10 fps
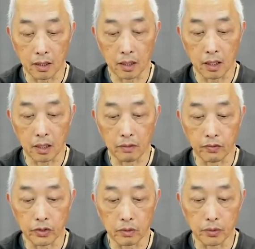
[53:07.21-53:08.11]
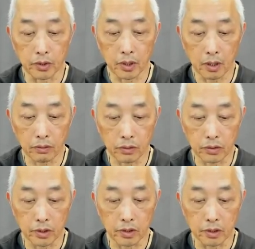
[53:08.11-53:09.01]
And when you breathe out
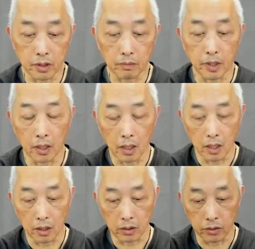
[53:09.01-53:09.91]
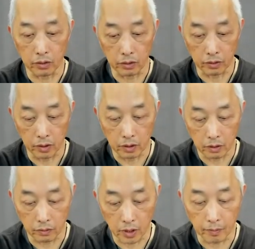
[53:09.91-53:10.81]
using your stomach, you're
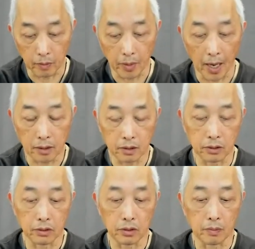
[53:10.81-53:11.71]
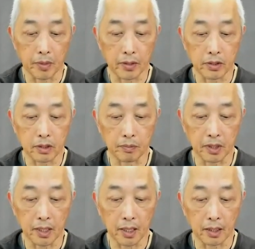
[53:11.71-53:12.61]
coming back to the
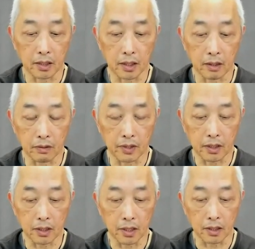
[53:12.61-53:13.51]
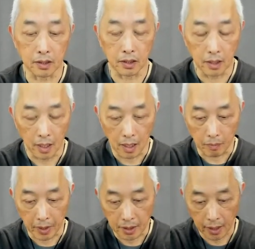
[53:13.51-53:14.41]
parasympathetic, the rest and digest,
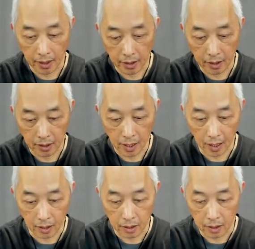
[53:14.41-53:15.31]
maintaining that